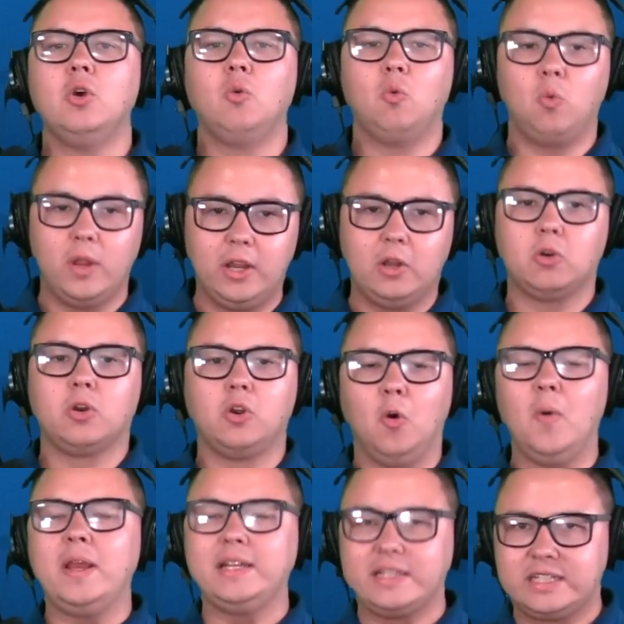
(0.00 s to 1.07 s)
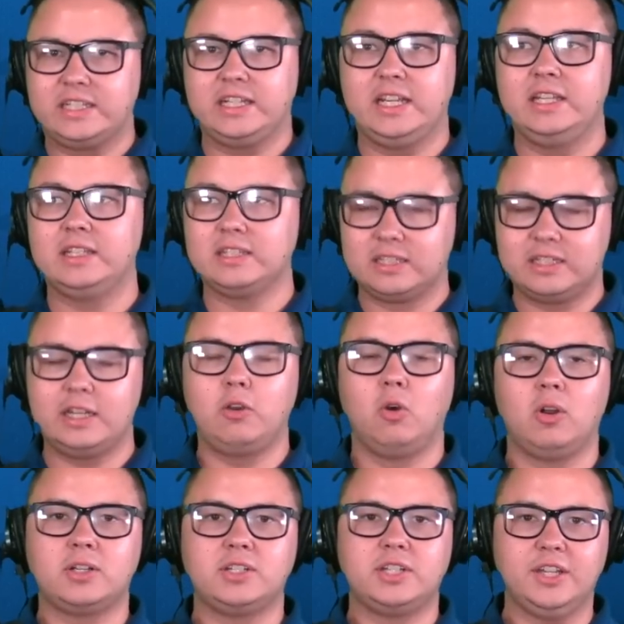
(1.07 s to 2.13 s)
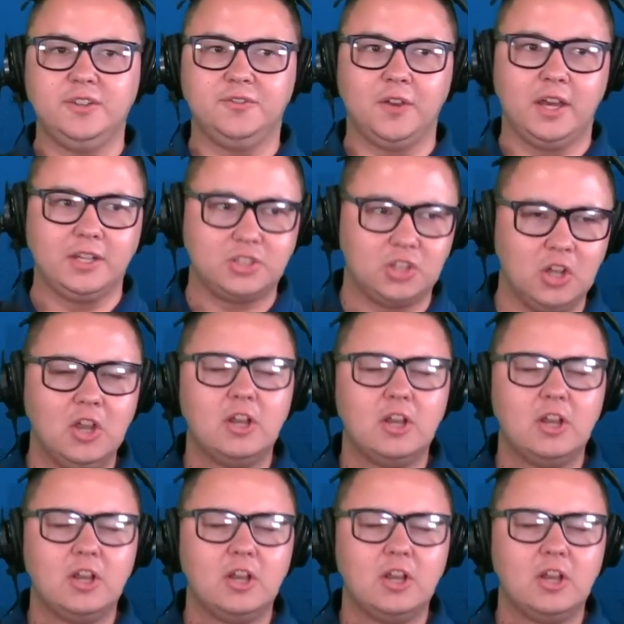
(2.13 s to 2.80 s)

we are going to see the Seahawks defense